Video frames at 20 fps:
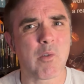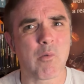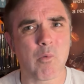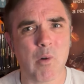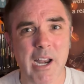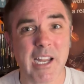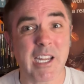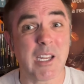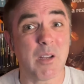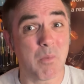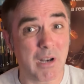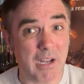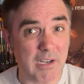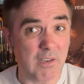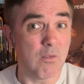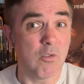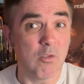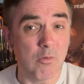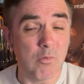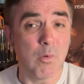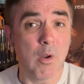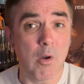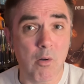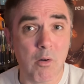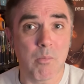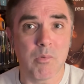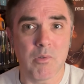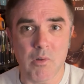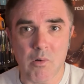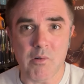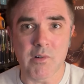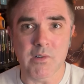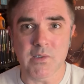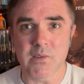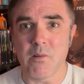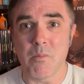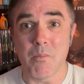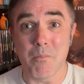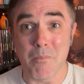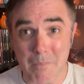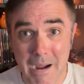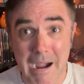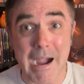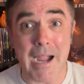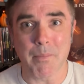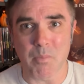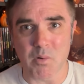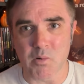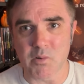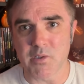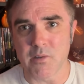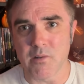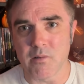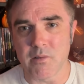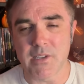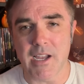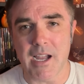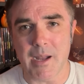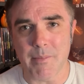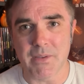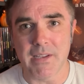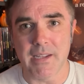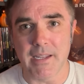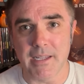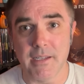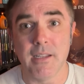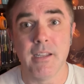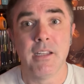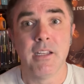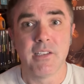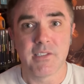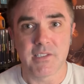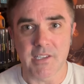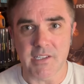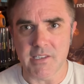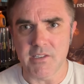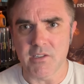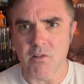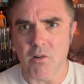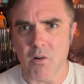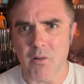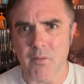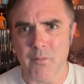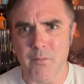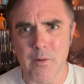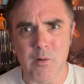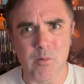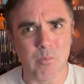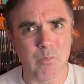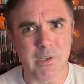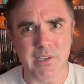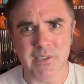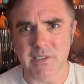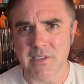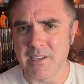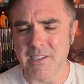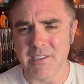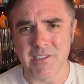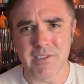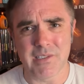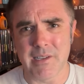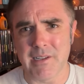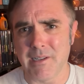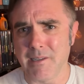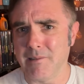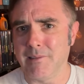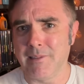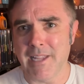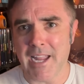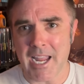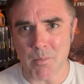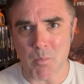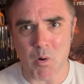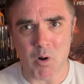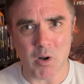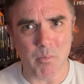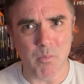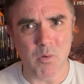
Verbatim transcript: to rank it, but I do know it belongs on my personal top 10 60s horror film list. It is a landmark